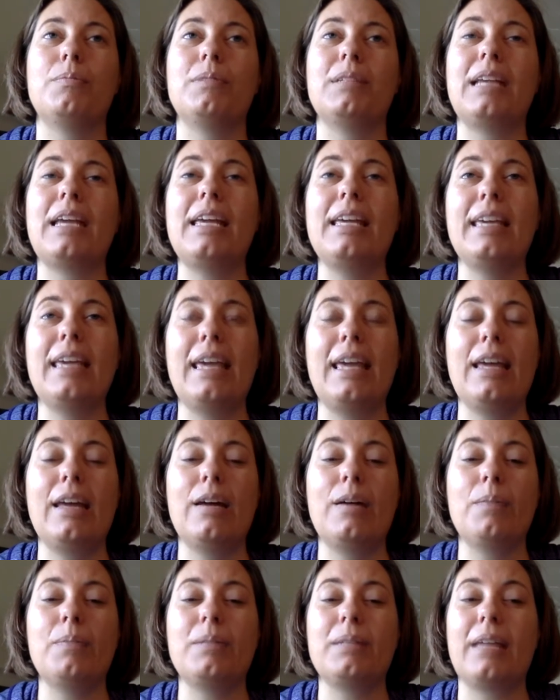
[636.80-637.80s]
day
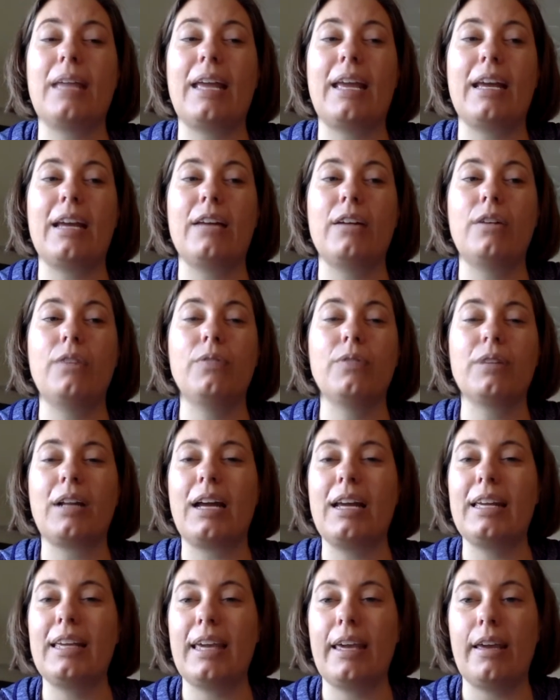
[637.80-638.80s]
camps and
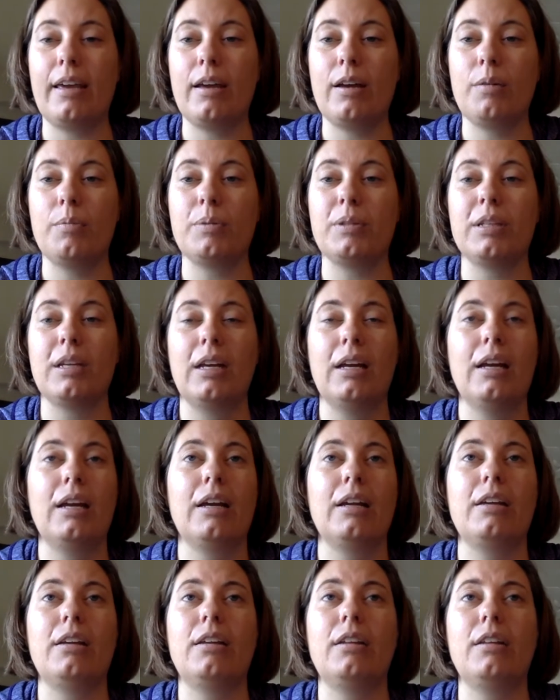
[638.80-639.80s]
overnight camps,
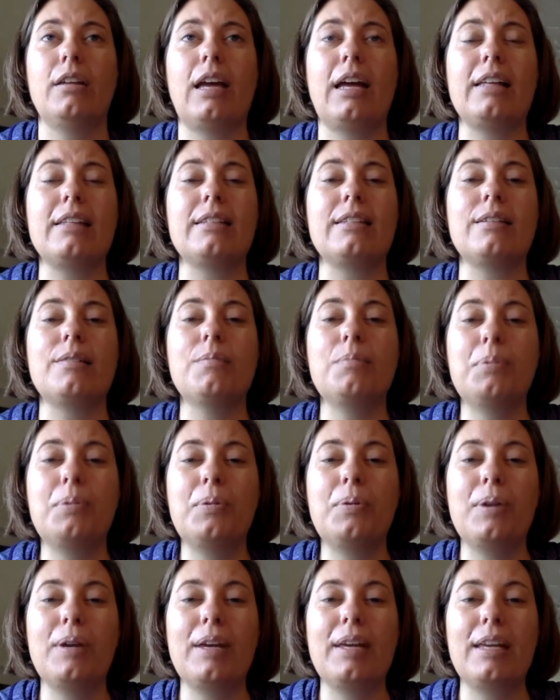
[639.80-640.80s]
at some
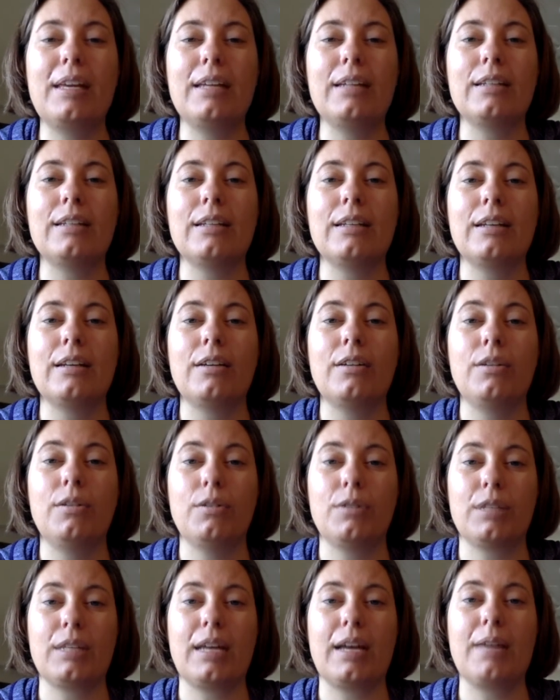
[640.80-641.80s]
point,
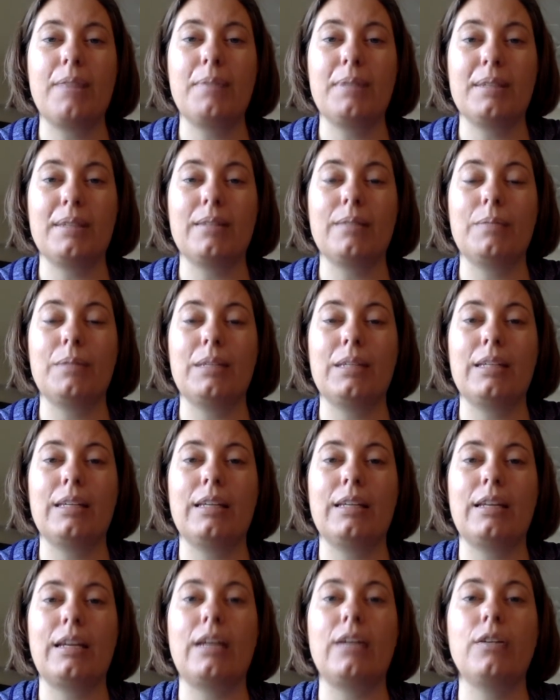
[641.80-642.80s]
your time is
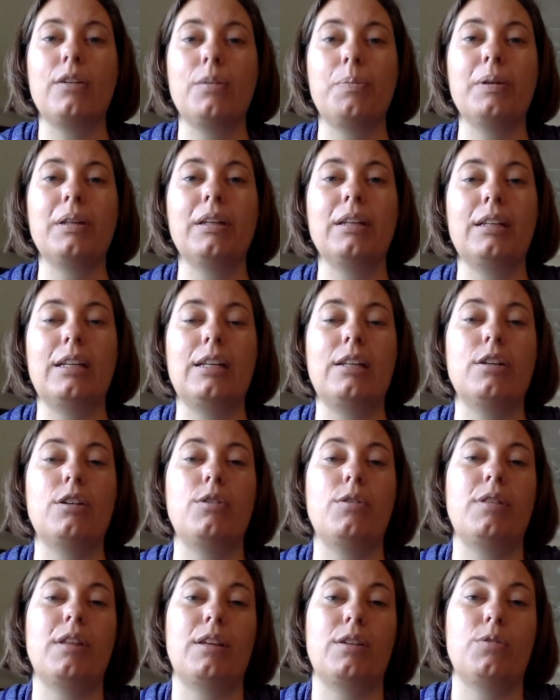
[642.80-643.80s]
limited and your ability to
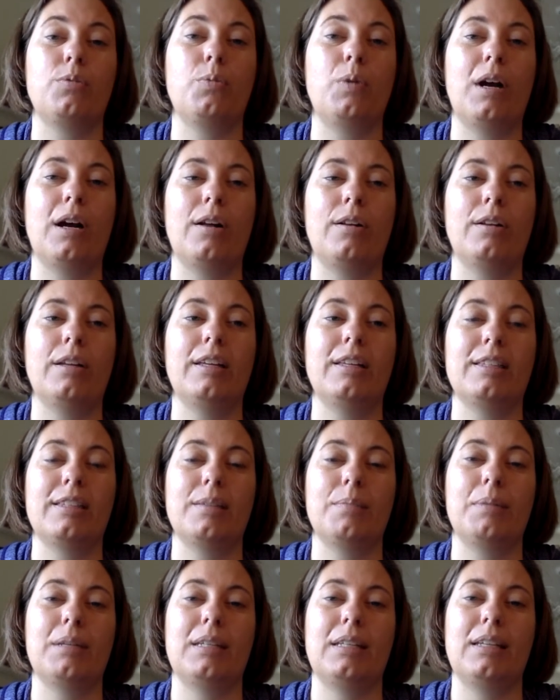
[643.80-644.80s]
do things well is
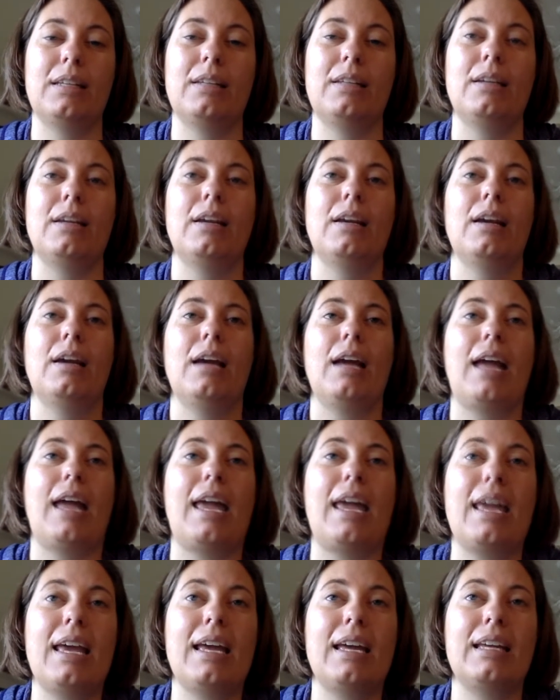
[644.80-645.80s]
limited.
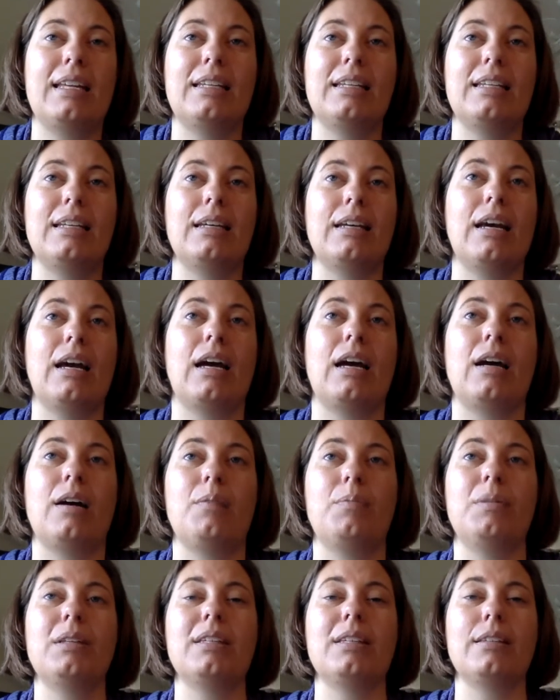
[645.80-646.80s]
And
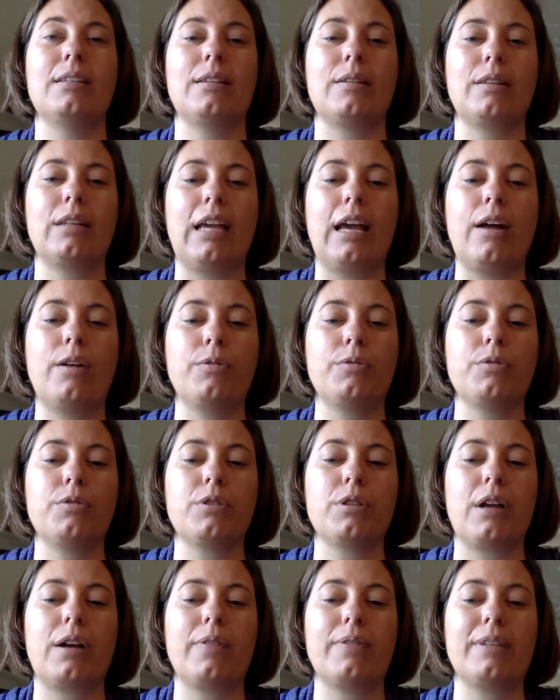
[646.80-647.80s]
this is something
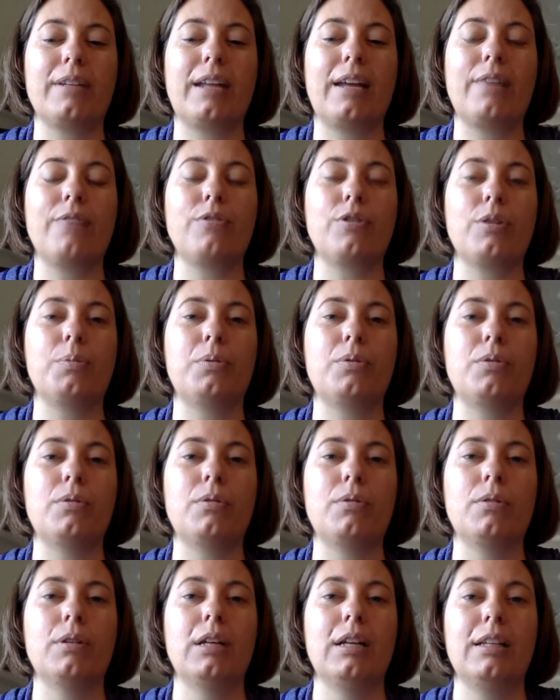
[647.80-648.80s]
elders often have
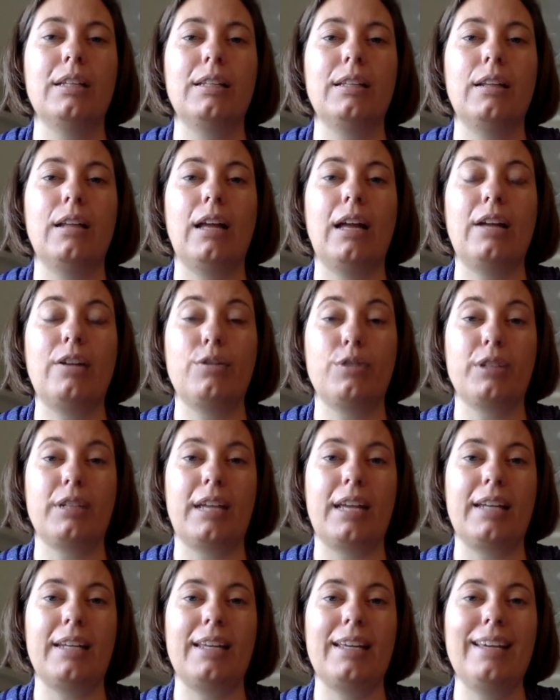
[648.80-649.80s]
trouble
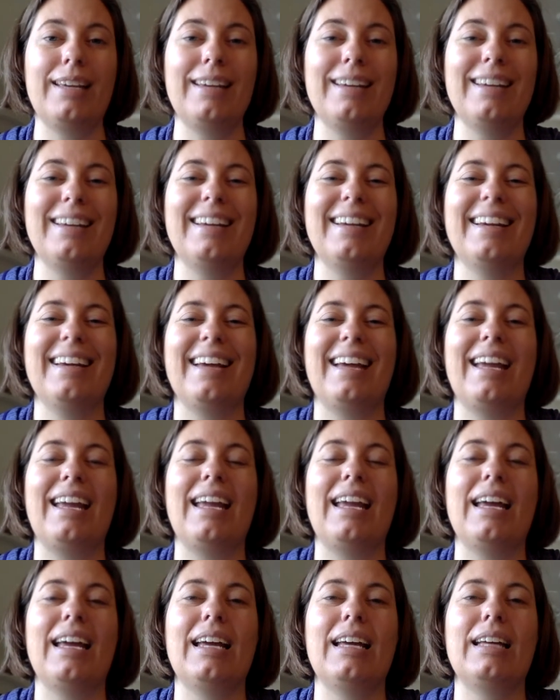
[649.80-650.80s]
understanding.
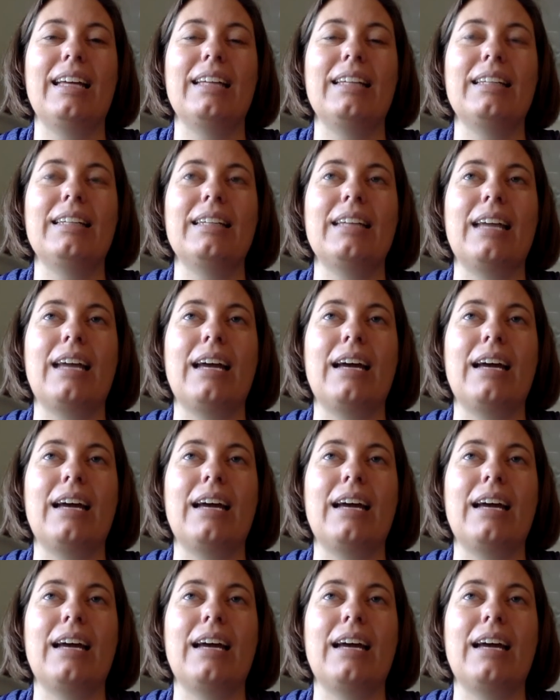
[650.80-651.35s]
And